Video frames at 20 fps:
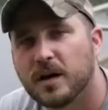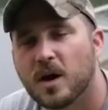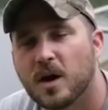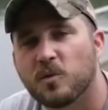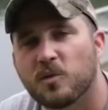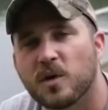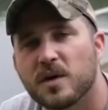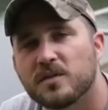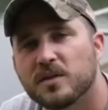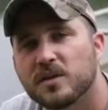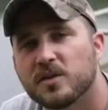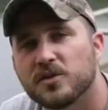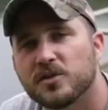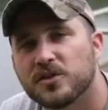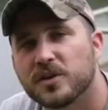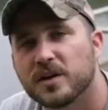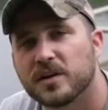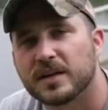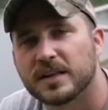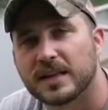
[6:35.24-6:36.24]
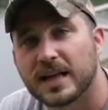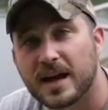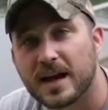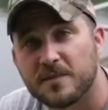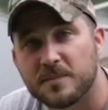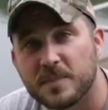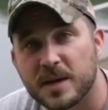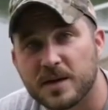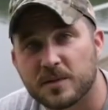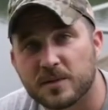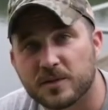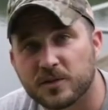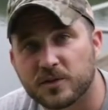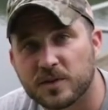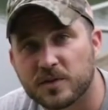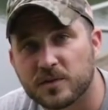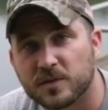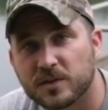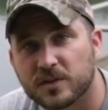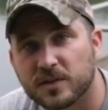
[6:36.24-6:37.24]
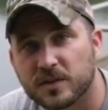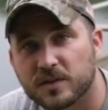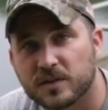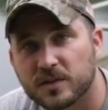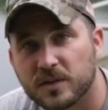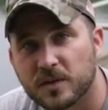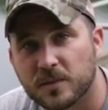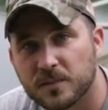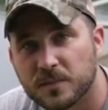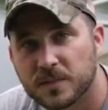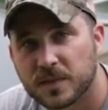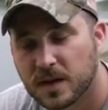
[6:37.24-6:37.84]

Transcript: A revolutionary live bait retrieval system.